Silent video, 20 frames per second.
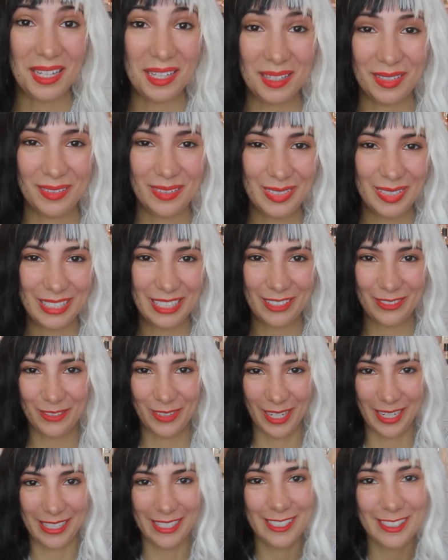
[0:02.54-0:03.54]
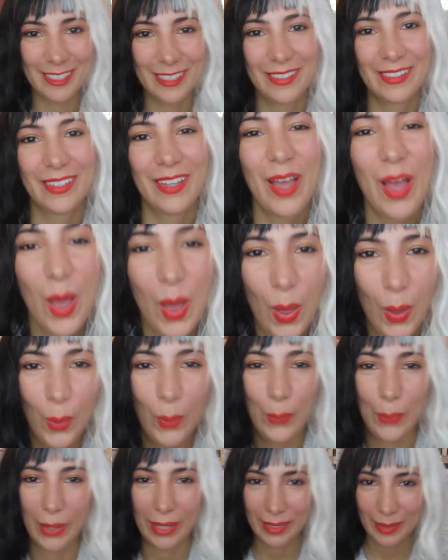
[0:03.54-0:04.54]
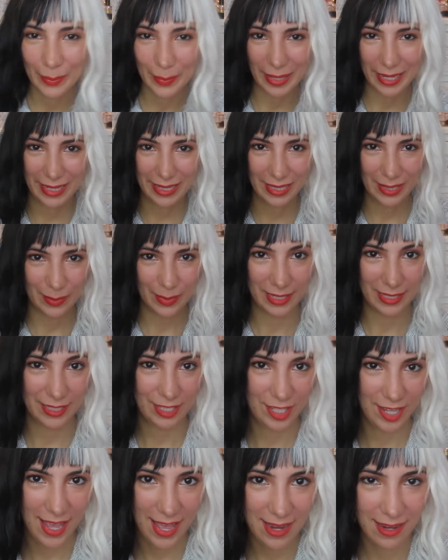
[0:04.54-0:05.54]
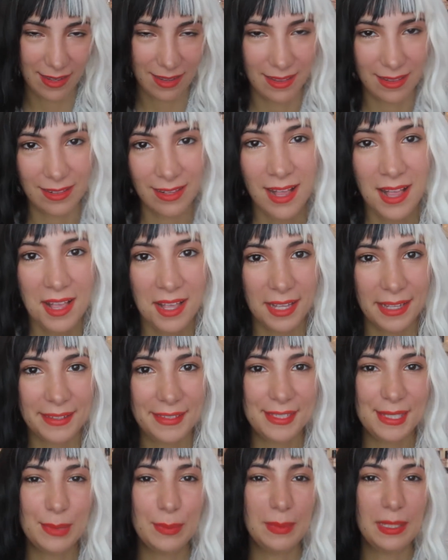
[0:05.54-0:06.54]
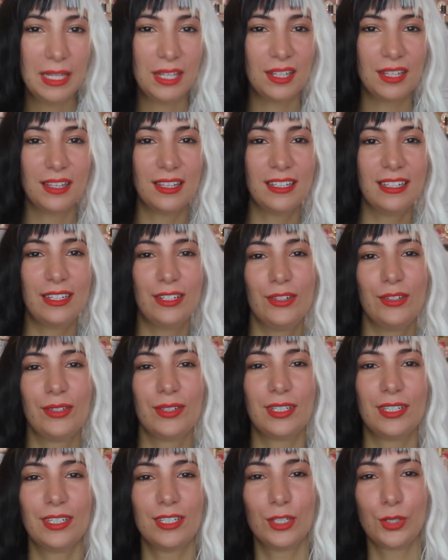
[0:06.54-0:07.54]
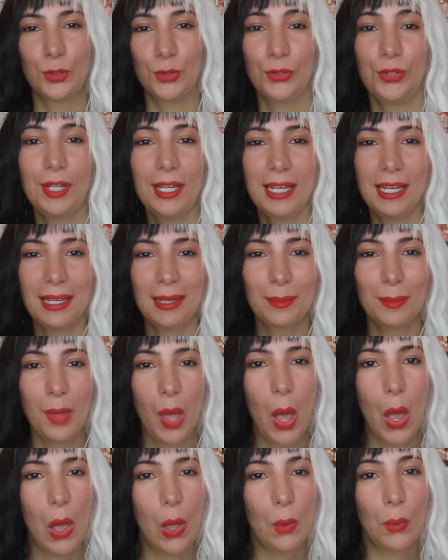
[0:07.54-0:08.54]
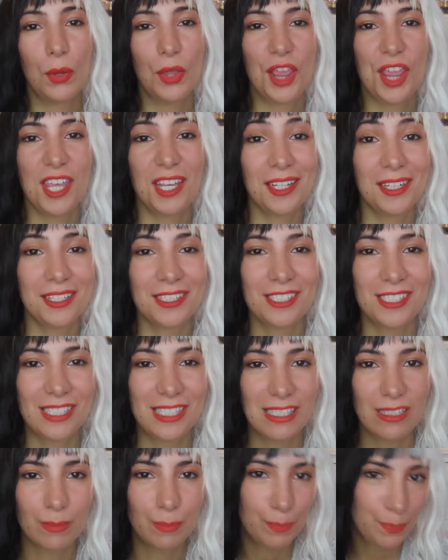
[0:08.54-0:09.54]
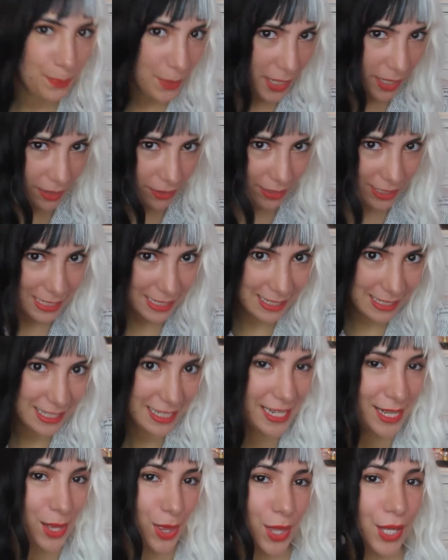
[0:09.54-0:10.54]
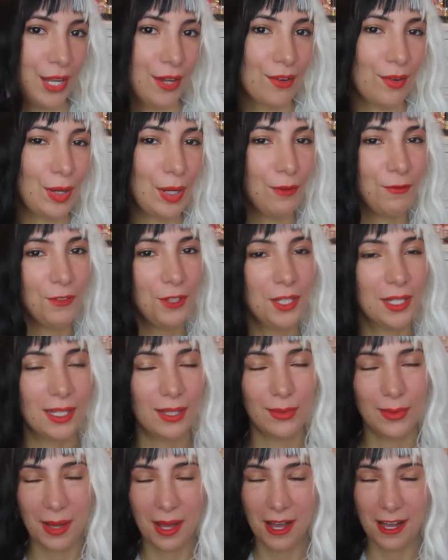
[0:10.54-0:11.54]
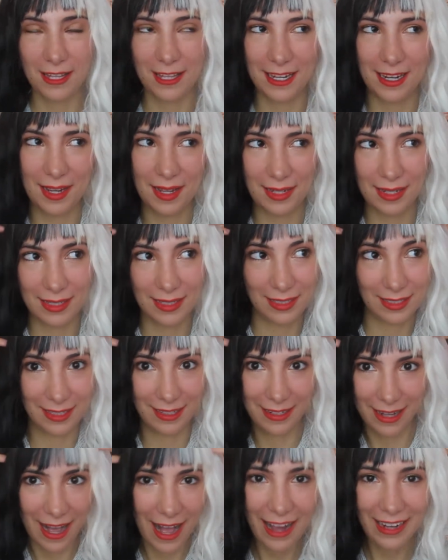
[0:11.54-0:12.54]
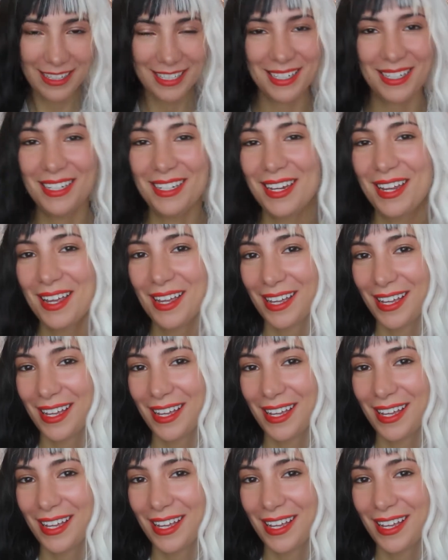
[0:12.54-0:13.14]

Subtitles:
Hello internet friends, welcome back to my channel. It's me, Literal Cream, with the conspiracy theory for you all that I concocted